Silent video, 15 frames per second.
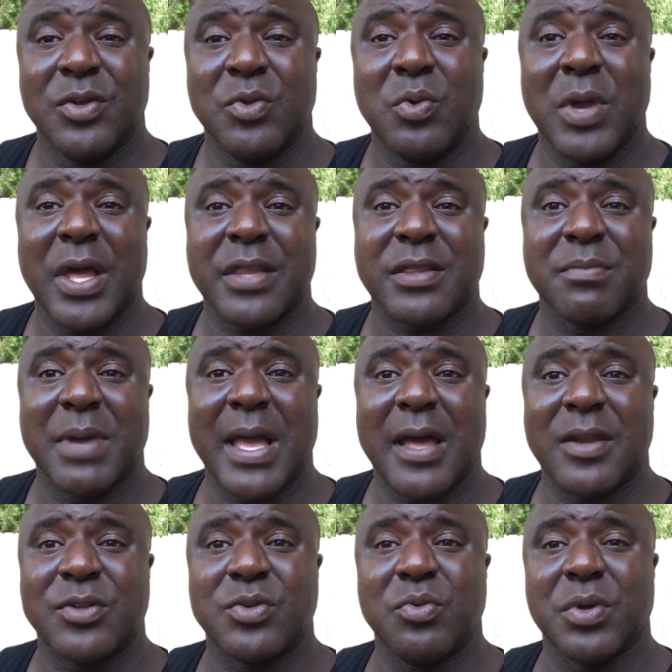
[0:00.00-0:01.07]
You ask them
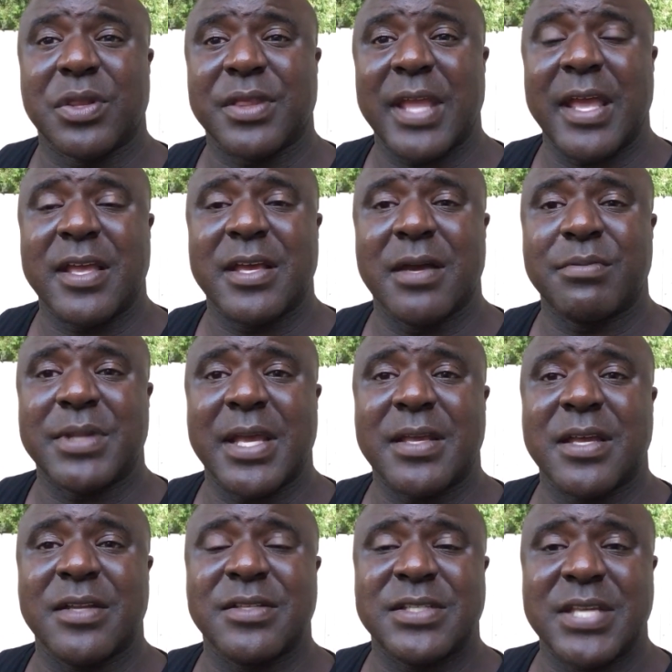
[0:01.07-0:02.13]
how to do a steak up, they
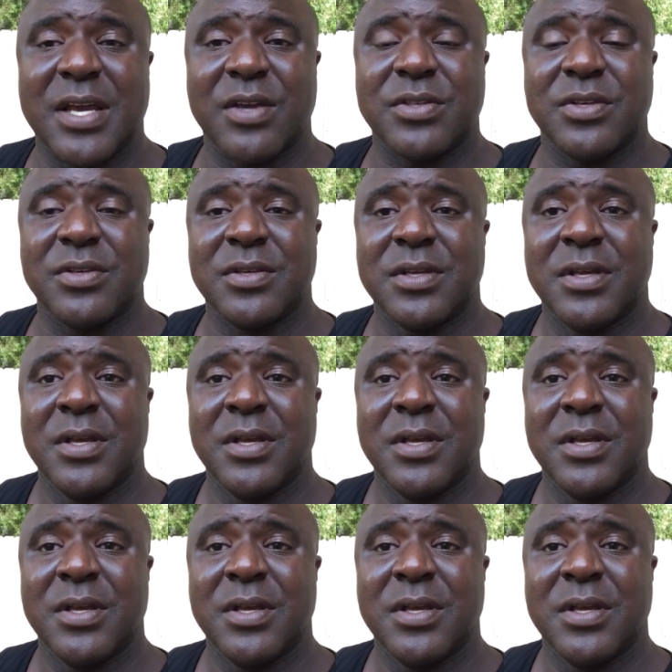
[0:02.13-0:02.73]
couldn't tell you.